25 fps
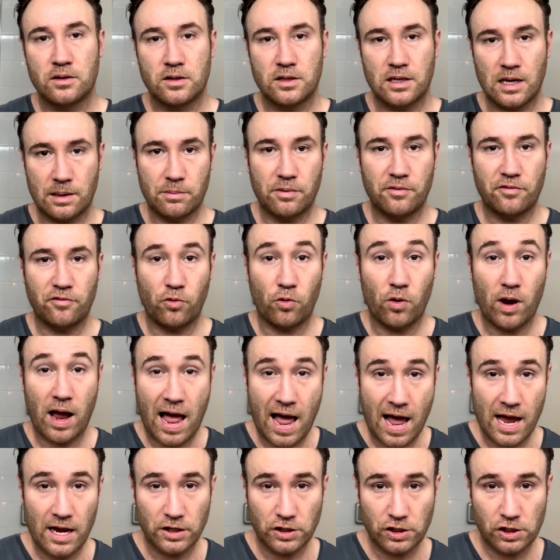number 4
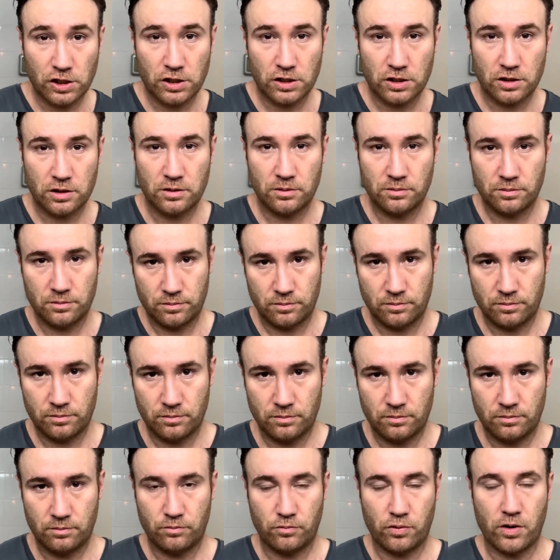ash
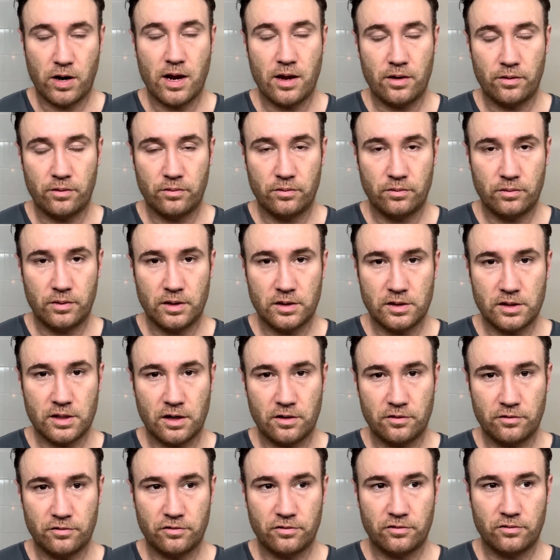brown instead
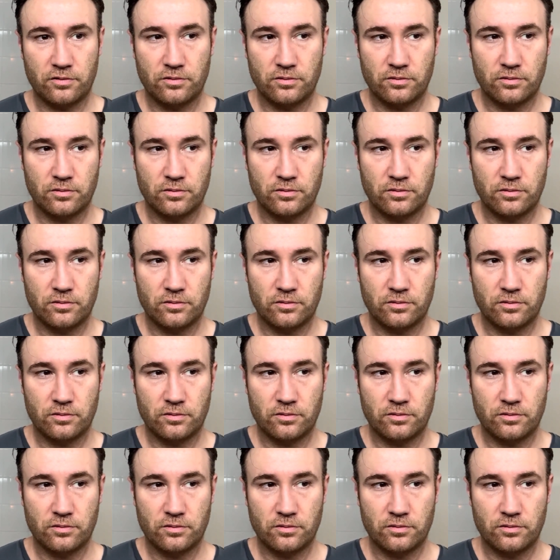of